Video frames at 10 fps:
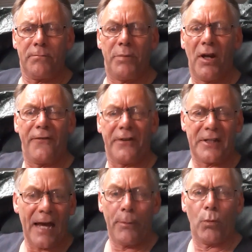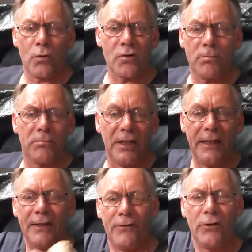perfect apples
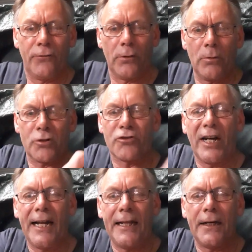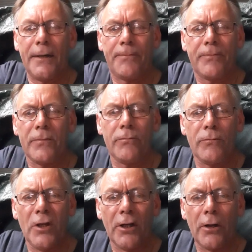delivered from Australia,
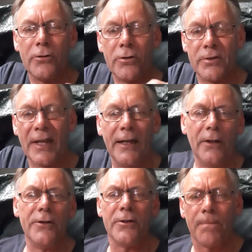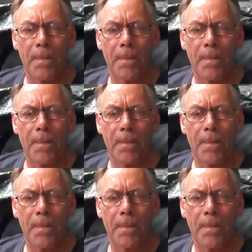you know, New Zealand,